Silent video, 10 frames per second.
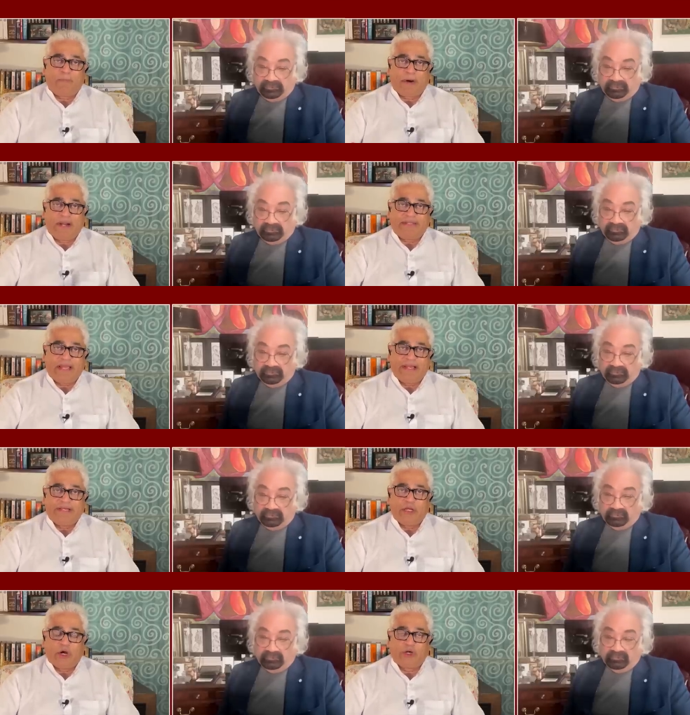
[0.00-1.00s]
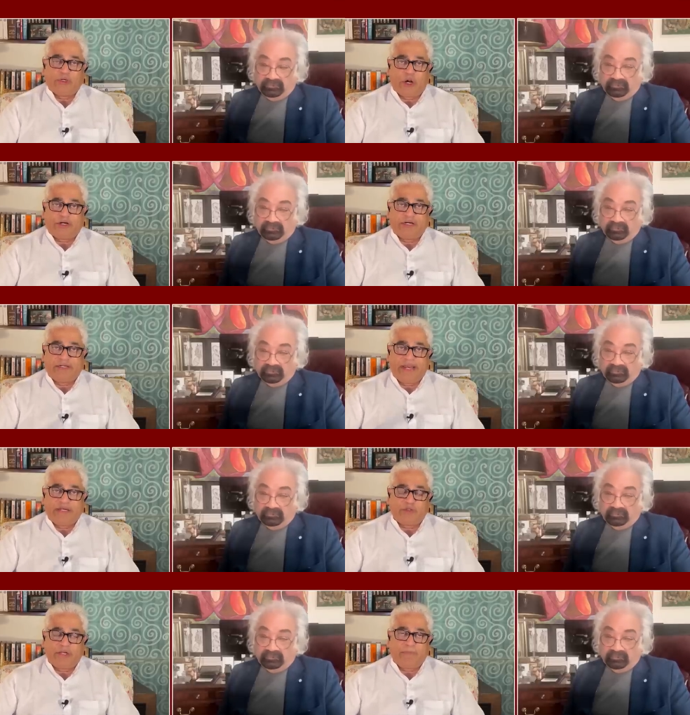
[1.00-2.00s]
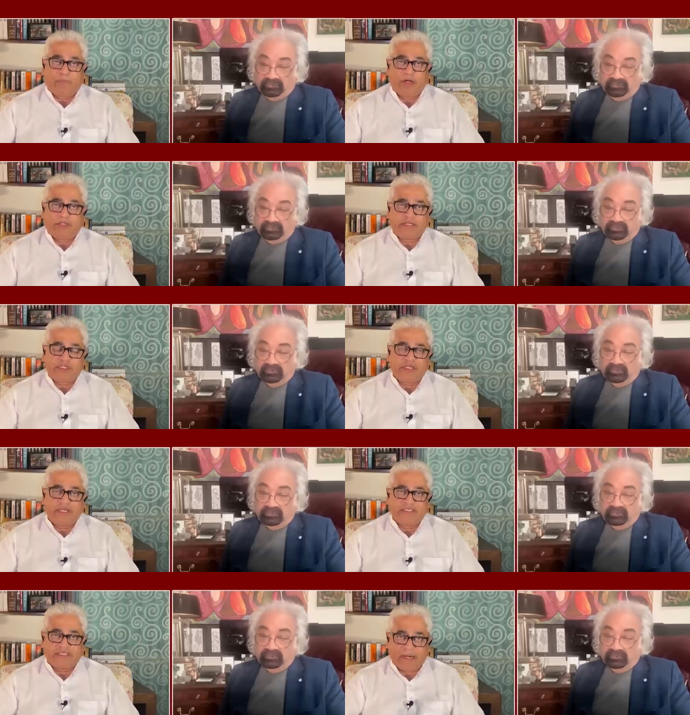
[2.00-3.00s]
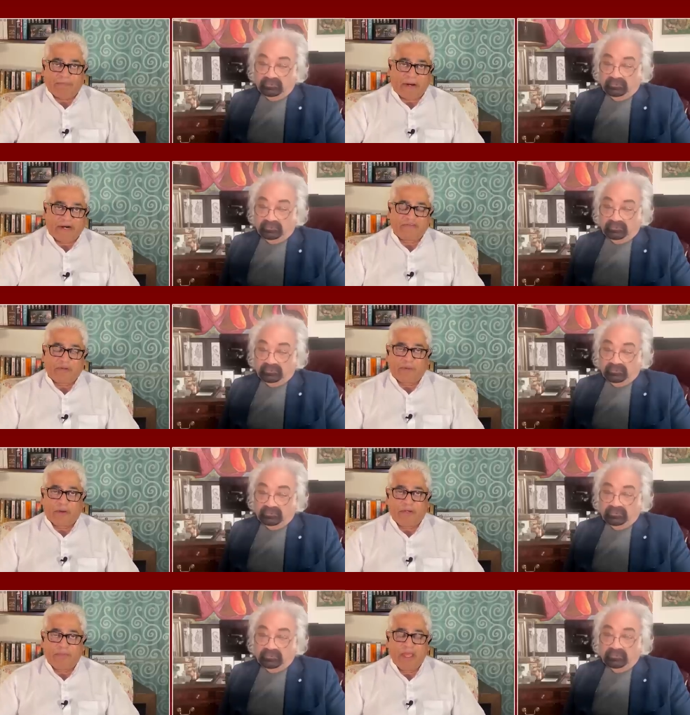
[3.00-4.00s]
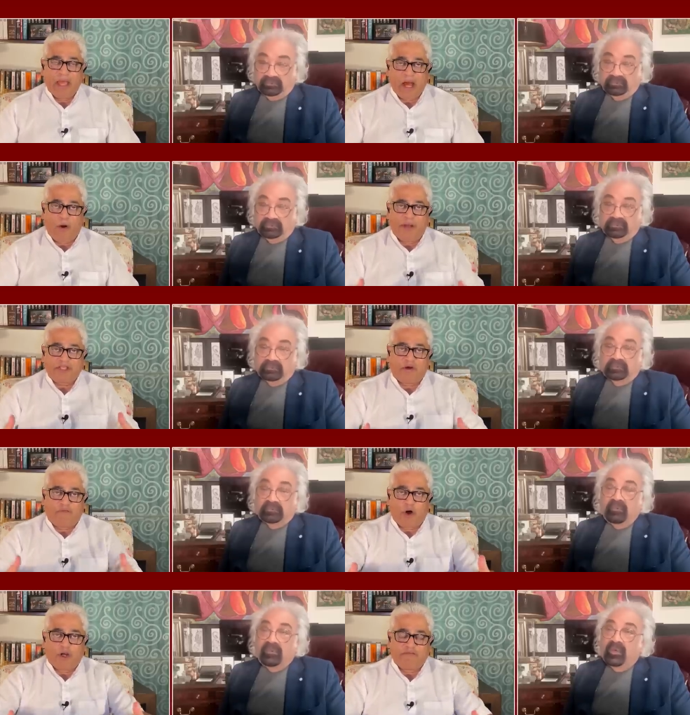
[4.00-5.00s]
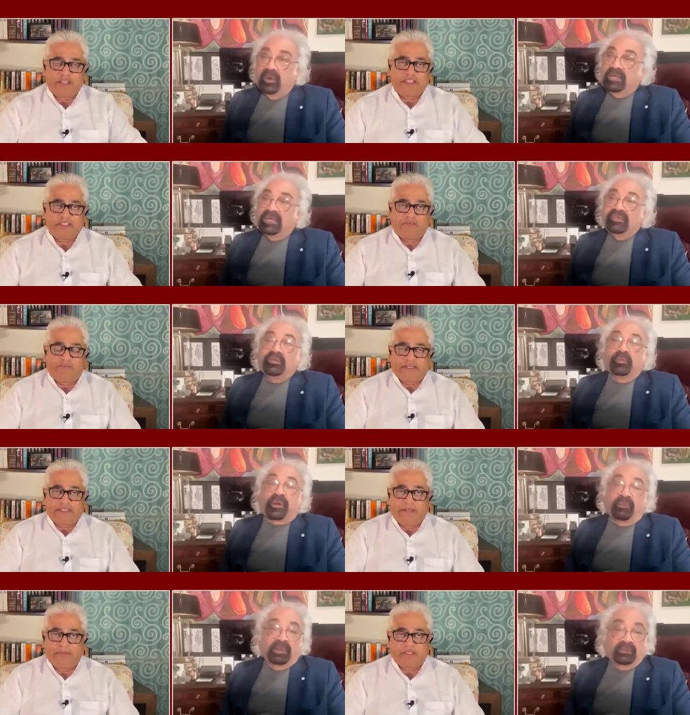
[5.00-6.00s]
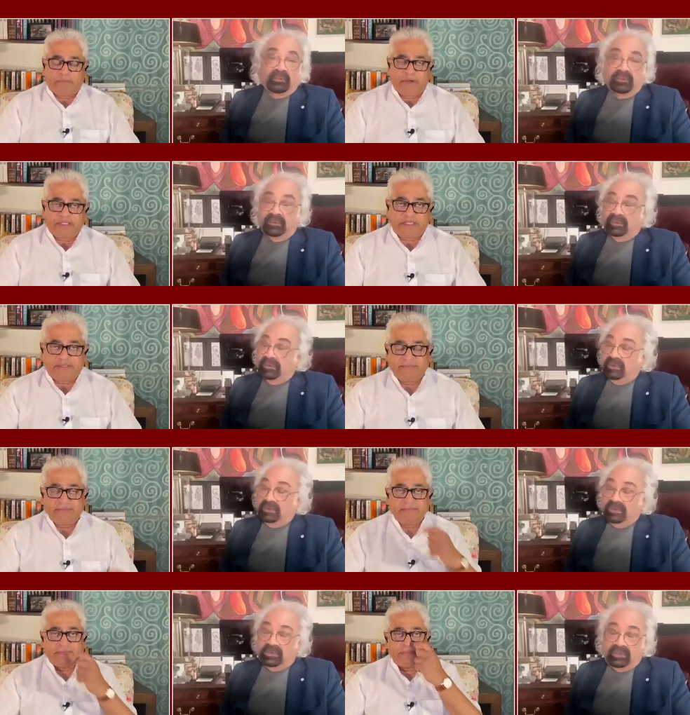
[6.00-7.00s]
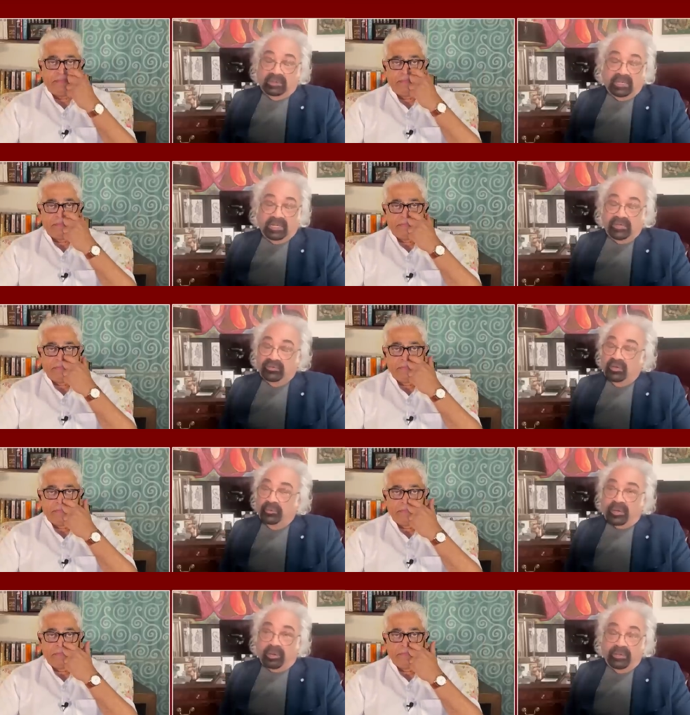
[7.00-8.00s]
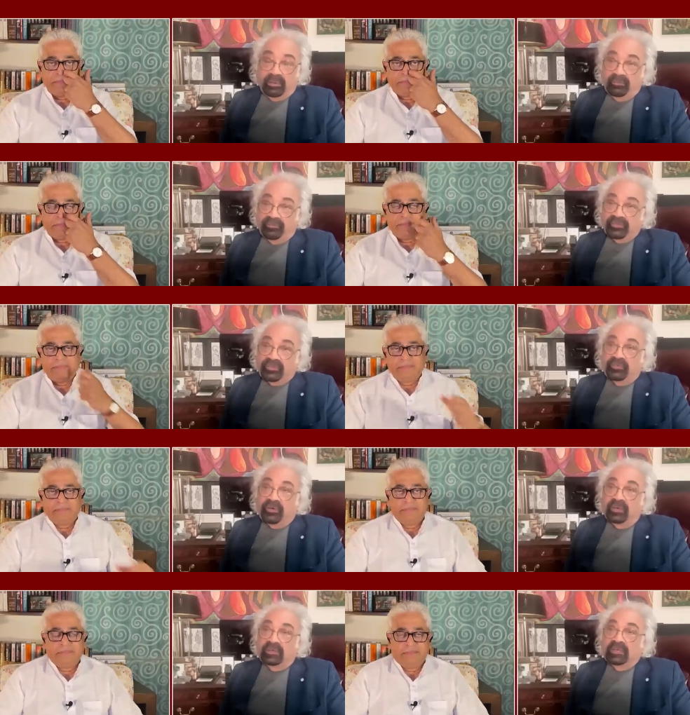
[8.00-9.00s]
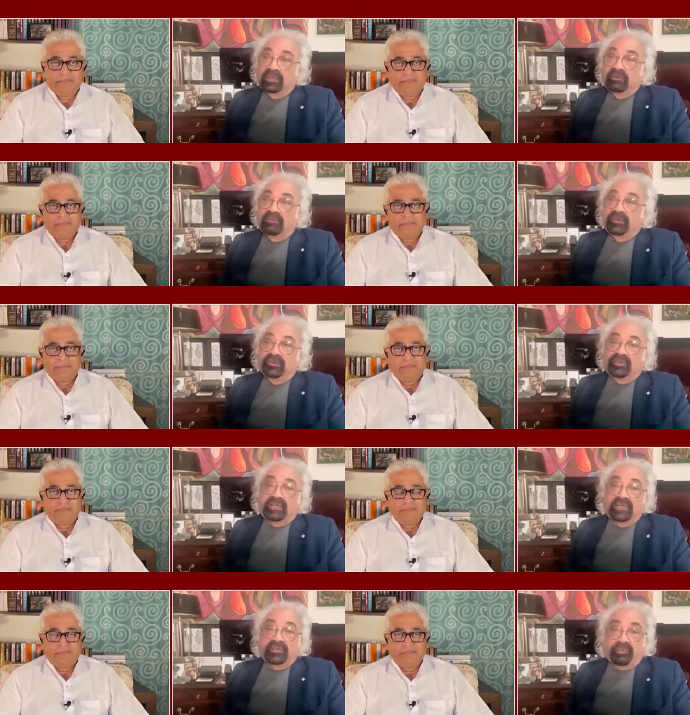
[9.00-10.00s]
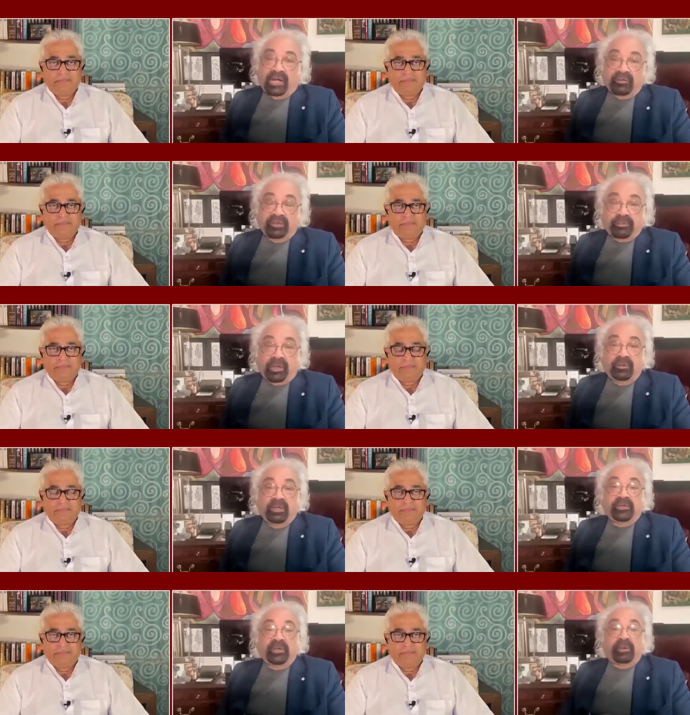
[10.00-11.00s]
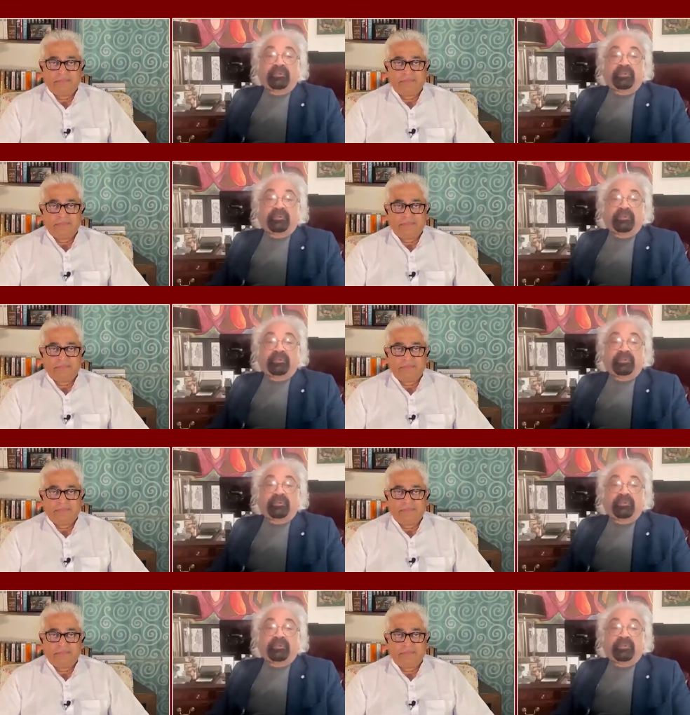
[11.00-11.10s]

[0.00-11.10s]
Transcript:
Speaker 1: a party ideologue, not a day-to-day -day politician. Is that part of the problem? How much of all of this well, has affected no him
Speaker 2: as a person? there is no problem. First of all, when you say there is part of the problem, you are